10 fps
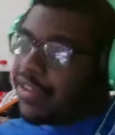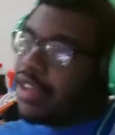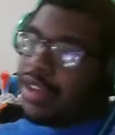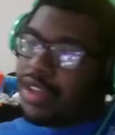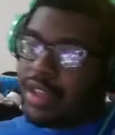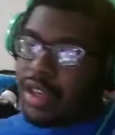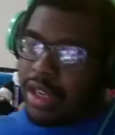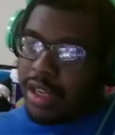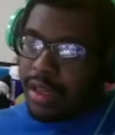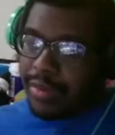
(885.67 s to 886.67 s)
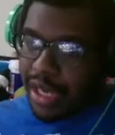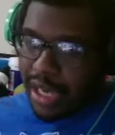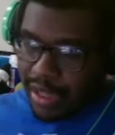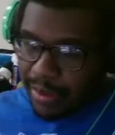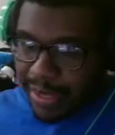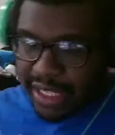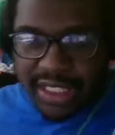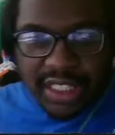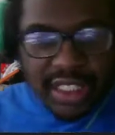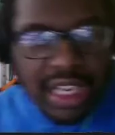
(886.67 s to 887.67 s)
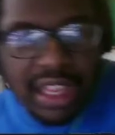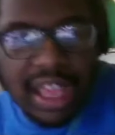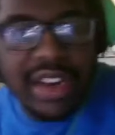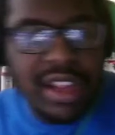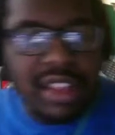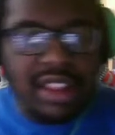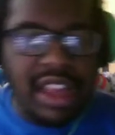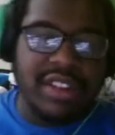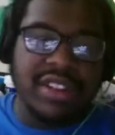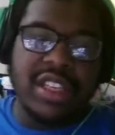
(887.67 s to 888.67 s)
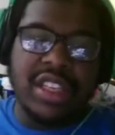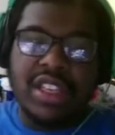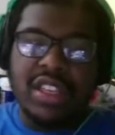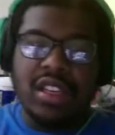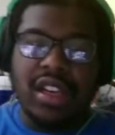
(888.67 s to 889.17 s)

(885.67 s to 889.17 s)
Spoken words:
Could. But basically, a lot of the